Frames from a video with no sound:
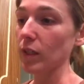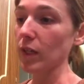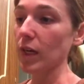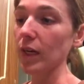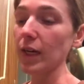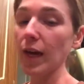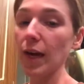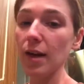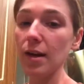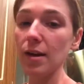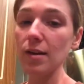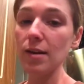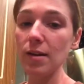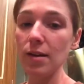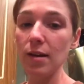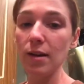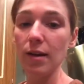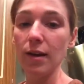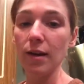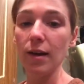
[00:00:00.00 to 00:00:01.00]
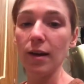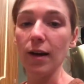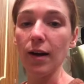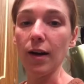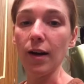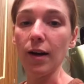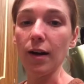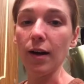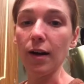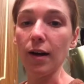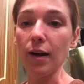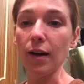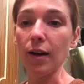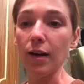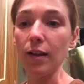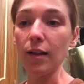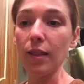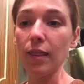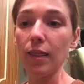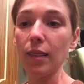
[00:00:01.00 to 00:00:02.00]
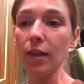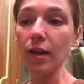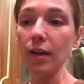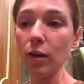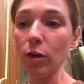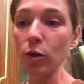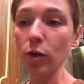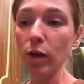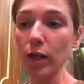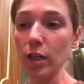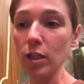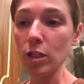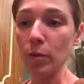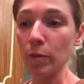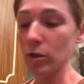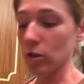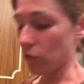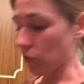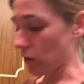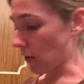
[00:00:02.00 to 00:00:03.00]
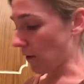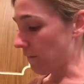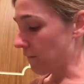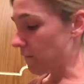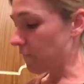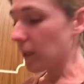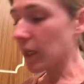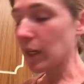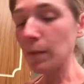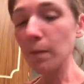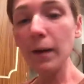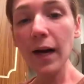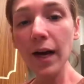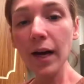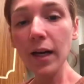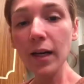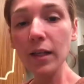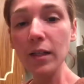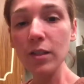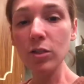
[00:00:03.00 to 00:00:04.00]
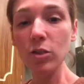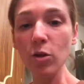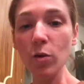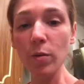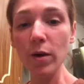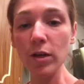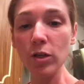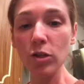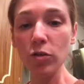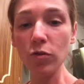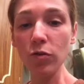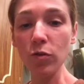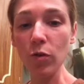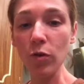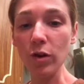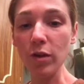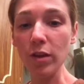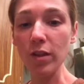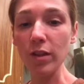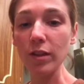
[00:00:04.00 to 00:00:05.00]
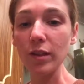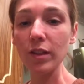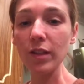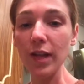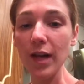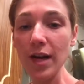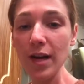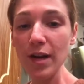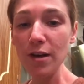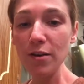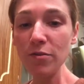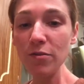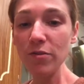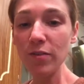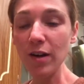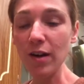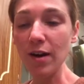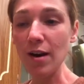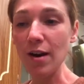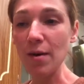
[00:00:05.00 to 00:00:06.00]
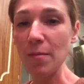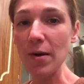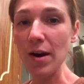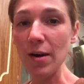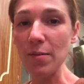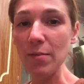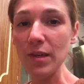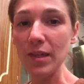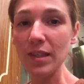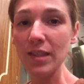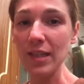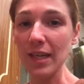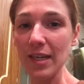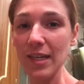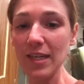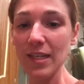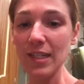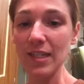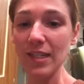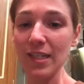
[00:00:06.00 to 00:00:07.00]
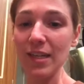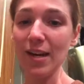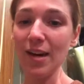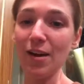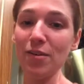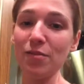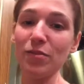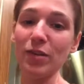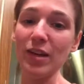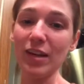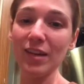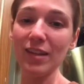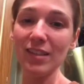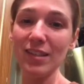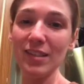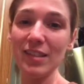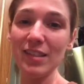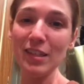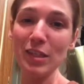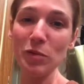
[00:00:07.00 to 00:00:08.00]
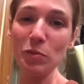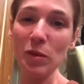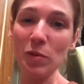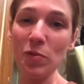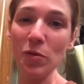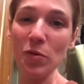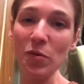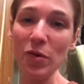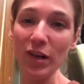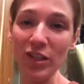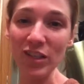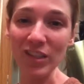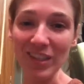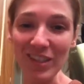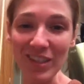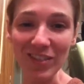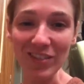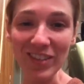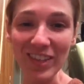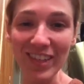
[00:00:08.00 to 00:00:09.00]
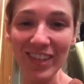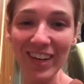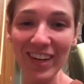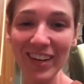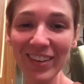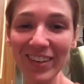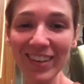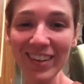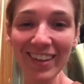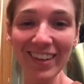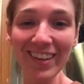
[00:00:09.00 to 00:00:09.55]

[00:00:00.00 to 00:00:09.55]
again, uh, thank you guys so much for the feedback, so much for the love. Um, I'm excited to see you have like six people watching this video.